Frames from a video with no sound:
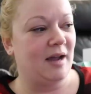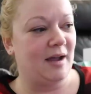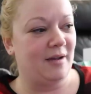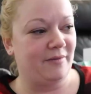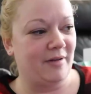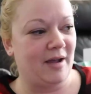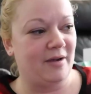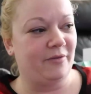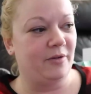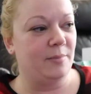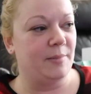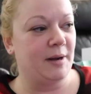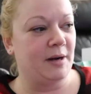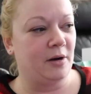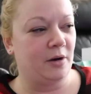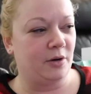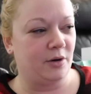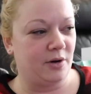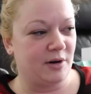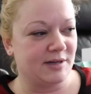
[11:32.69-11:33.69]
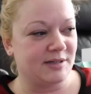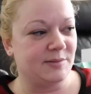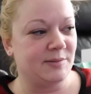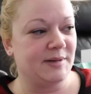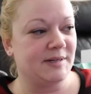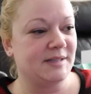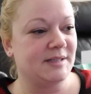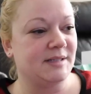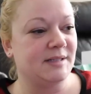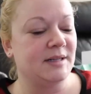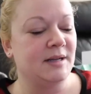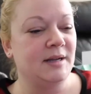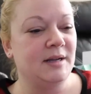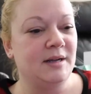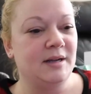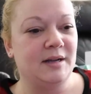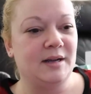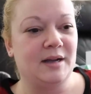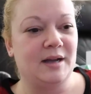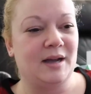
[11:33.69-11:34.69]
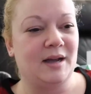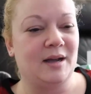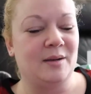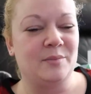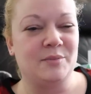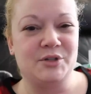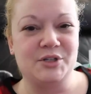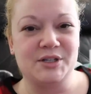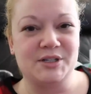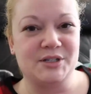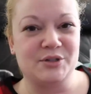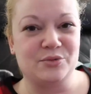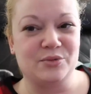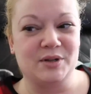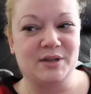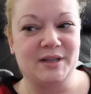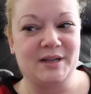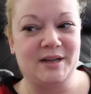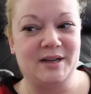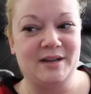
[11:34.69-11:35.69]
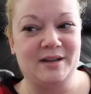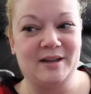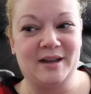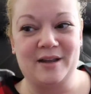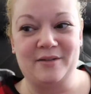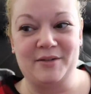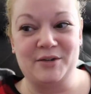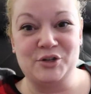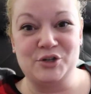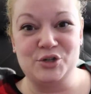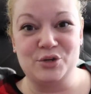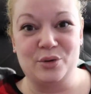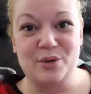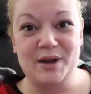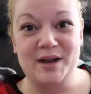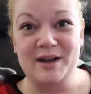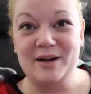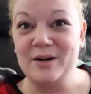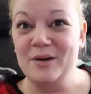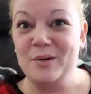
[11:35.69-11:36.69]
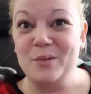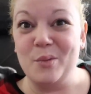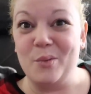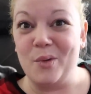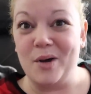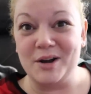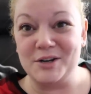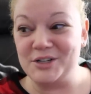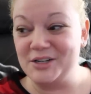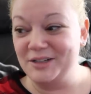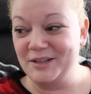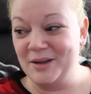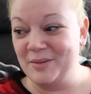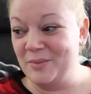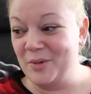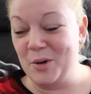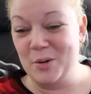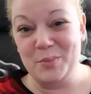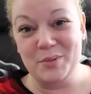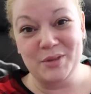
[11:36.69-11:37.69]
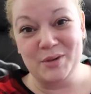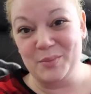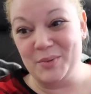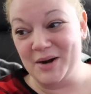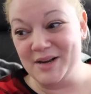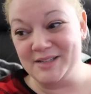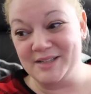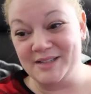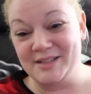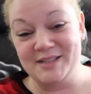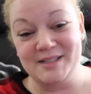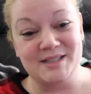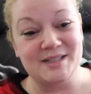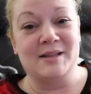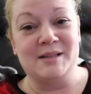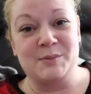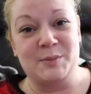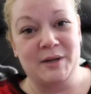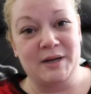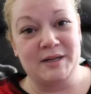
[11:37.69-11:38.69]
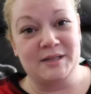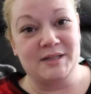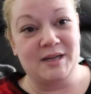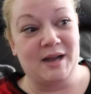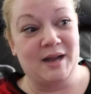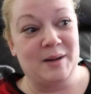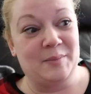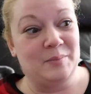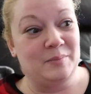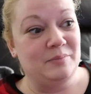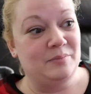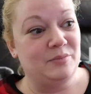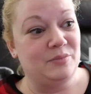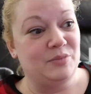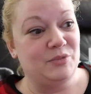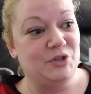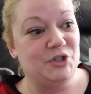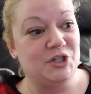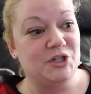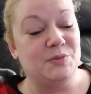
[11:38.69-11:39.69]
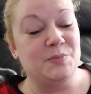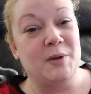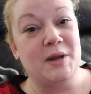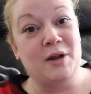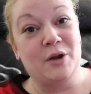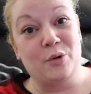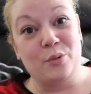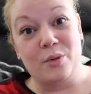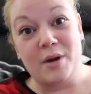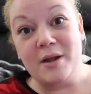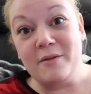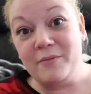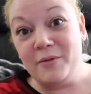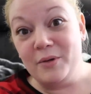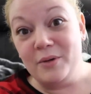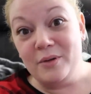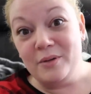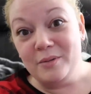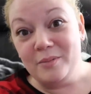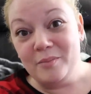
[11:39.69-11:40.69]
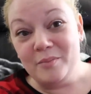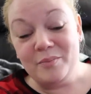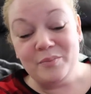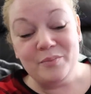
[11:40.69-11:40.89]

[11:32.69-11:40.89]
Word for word: I've ever been on Christmas. Um, just really have enjoyed watching them open their presents and spending time just being grateful